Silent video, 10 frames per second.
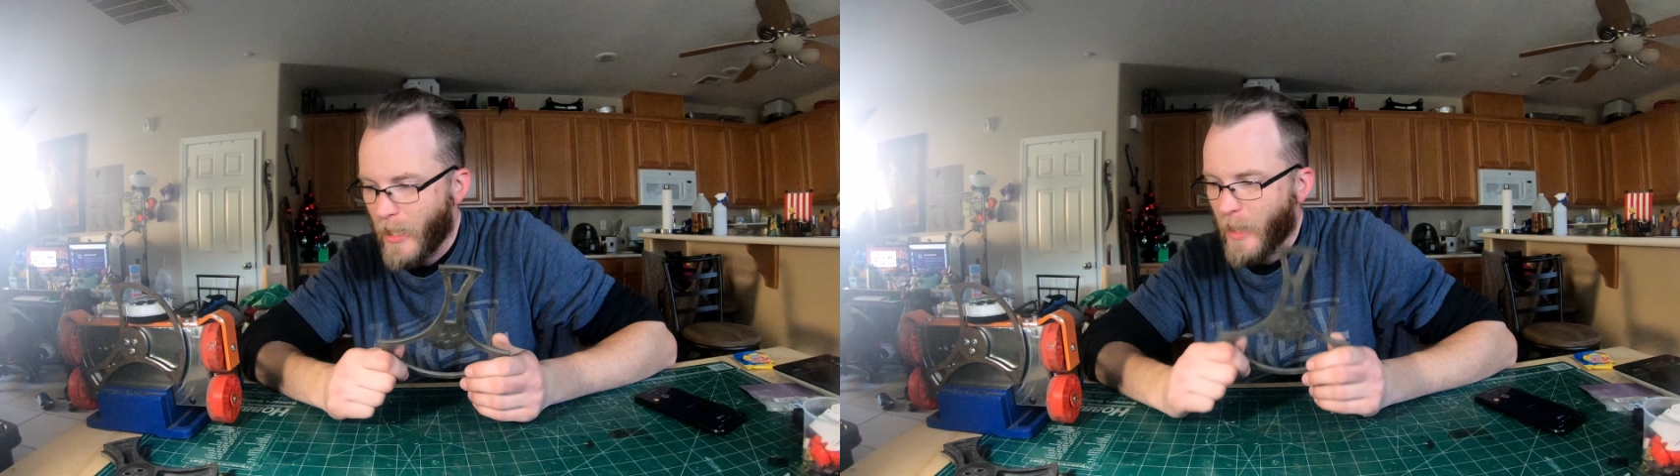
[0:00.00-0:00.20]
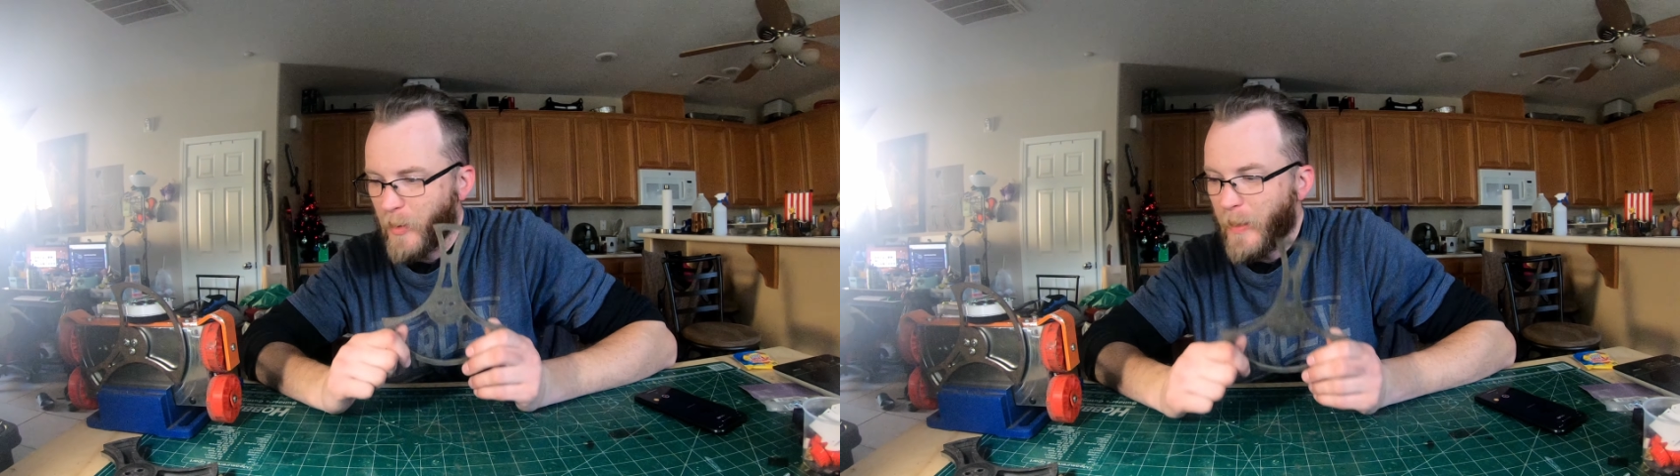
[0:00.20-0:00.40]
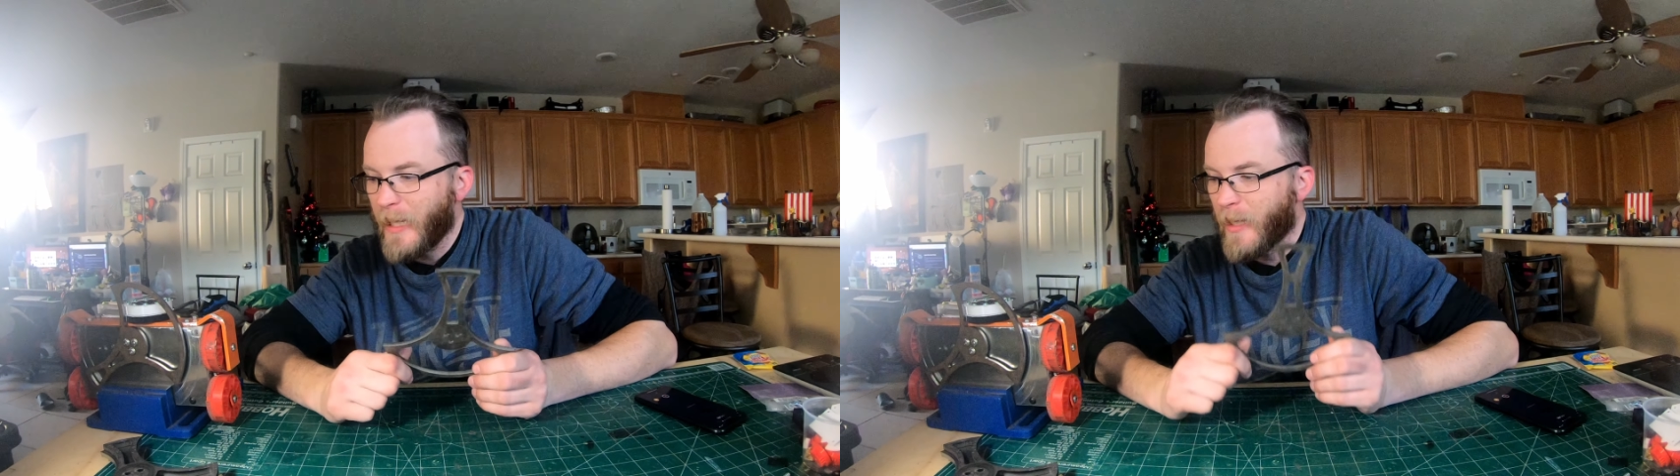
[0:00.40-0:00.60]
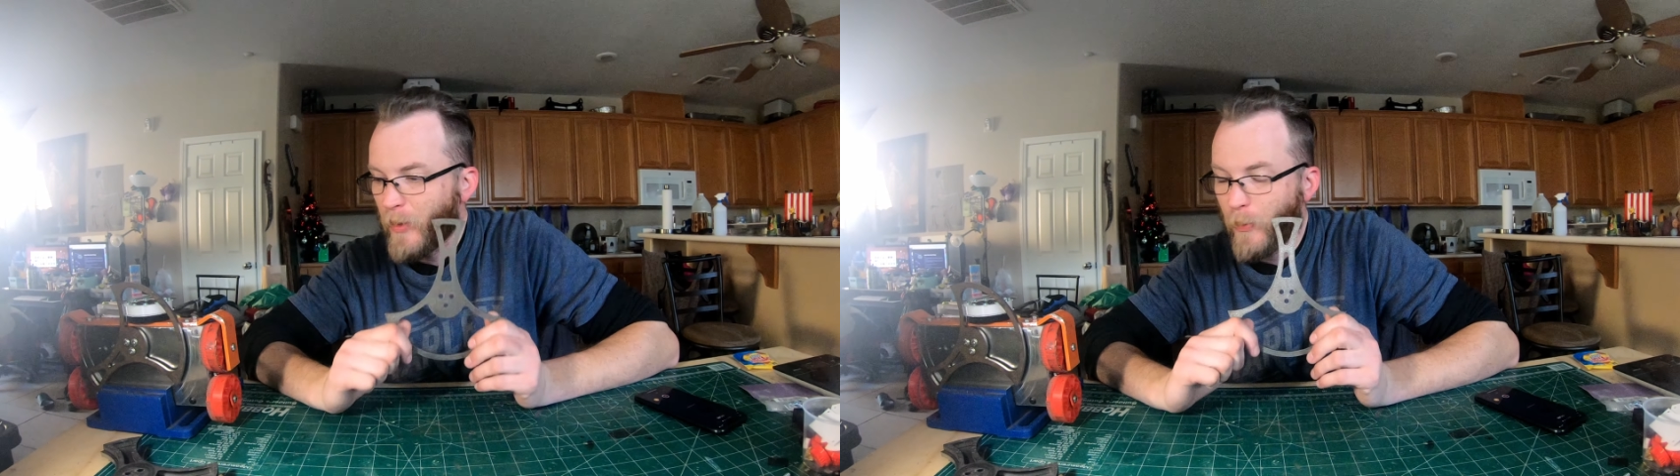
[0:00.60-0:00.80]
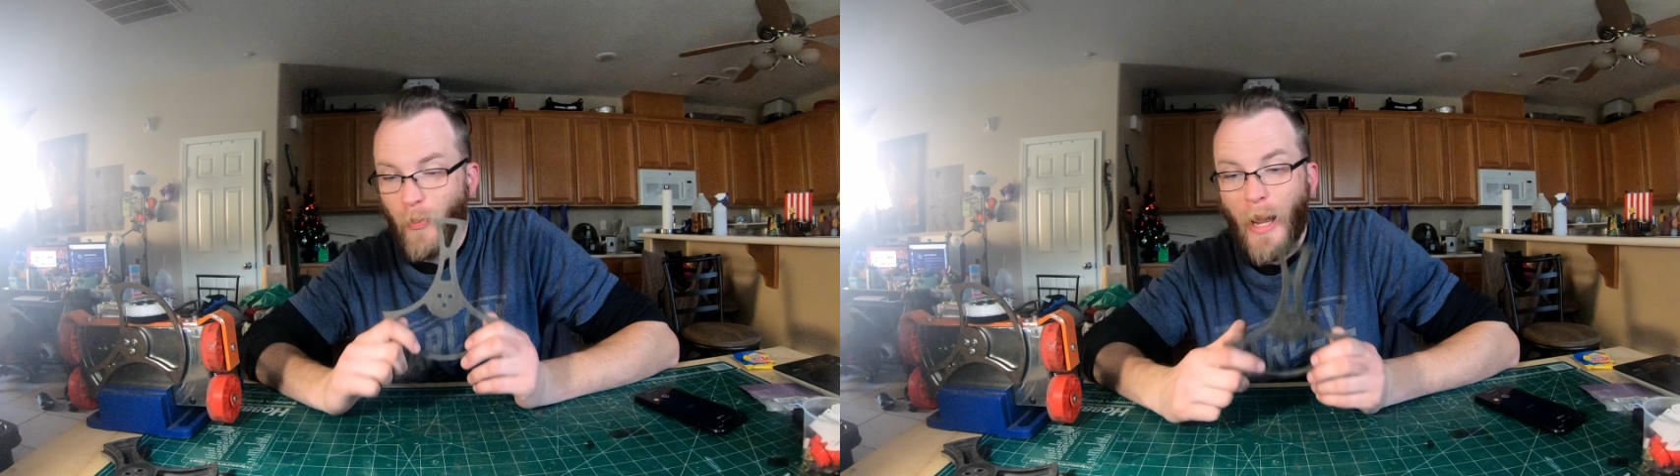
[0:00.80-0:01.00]
I'm going to paint them
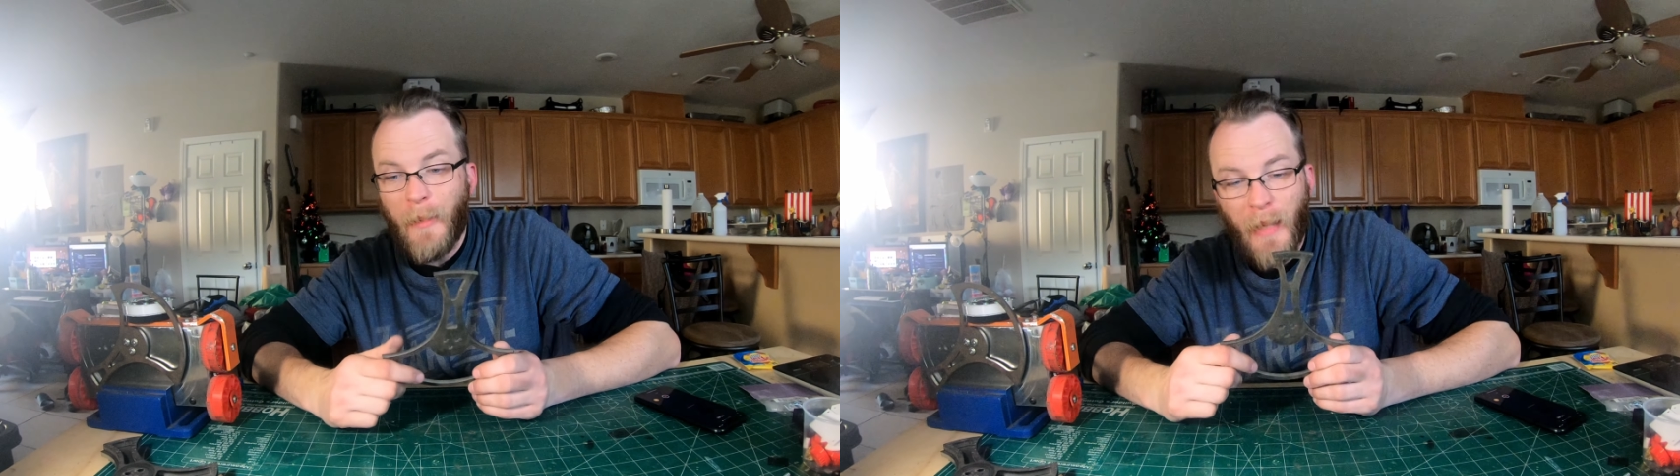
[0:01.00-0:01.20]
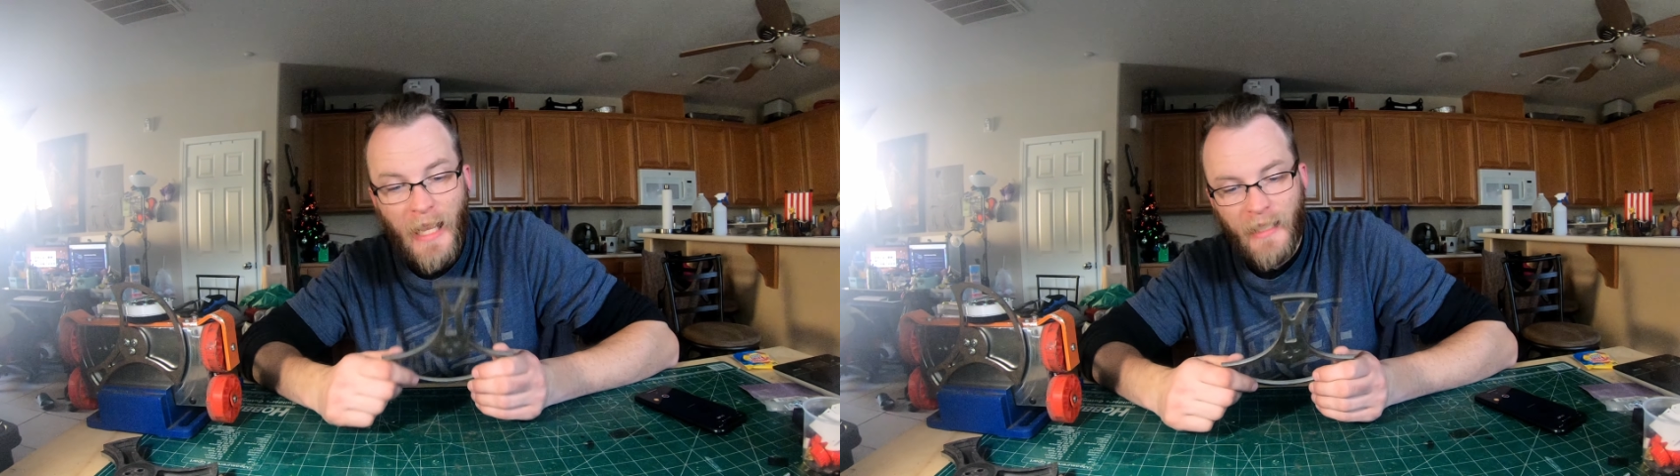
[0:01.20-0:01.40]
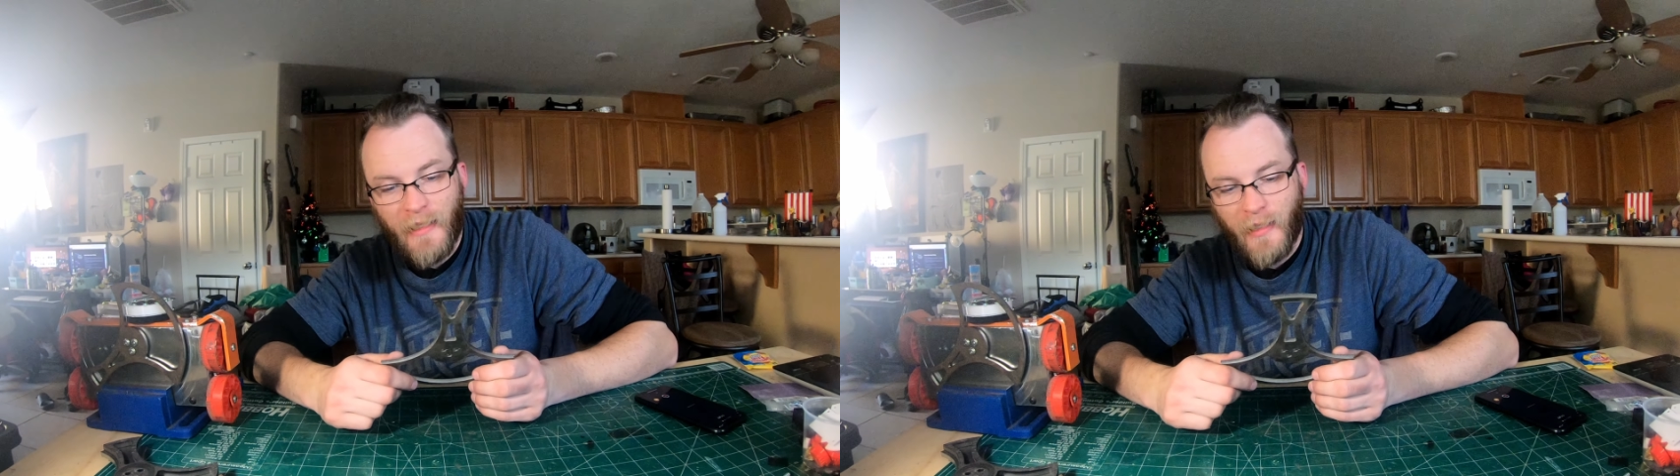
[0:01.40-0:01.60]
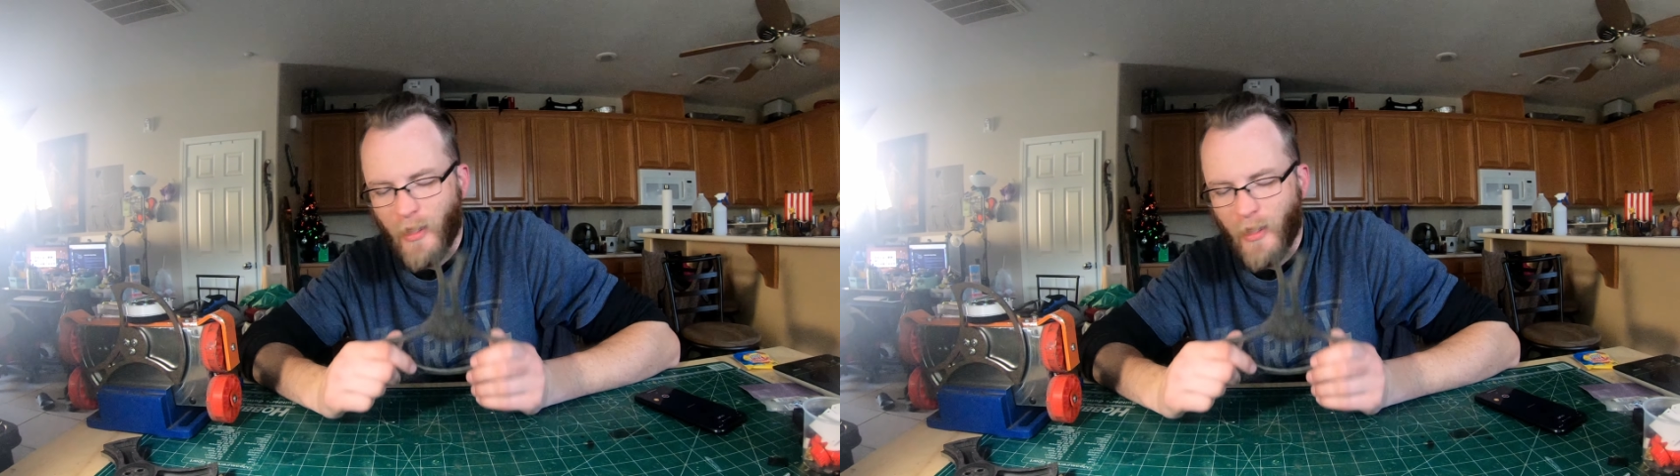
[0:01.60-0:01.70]
with red paint,